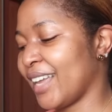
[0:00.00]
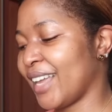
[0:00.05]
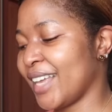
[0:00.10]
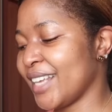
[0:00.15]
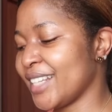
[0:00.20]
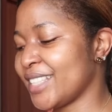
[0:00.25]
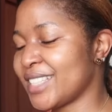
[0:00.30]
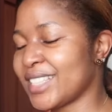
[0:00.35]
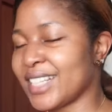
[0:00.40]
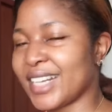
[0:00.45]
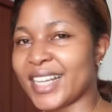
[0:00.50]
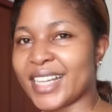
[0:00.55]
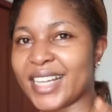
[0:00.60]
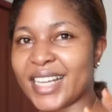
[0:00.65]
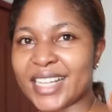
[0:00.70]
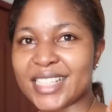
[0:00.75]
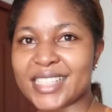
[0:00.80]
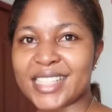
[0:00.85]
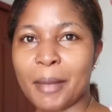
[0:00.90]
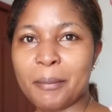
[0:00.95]
It's like
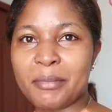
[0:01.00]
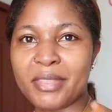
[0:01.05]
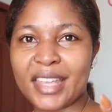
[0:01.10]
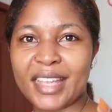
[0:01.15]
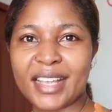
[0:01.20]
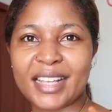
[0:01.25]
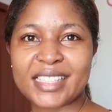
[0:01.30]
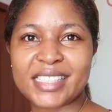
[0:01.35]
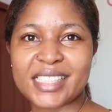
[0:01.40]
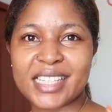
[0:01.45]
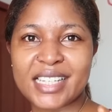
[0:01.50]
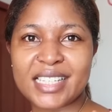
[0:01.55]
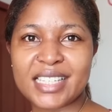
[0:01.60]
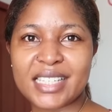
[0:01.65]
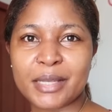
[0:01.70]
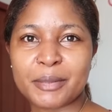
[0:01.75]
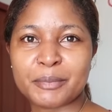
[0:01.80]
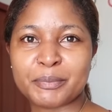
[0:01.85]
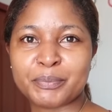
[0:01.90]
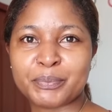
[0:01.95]
something just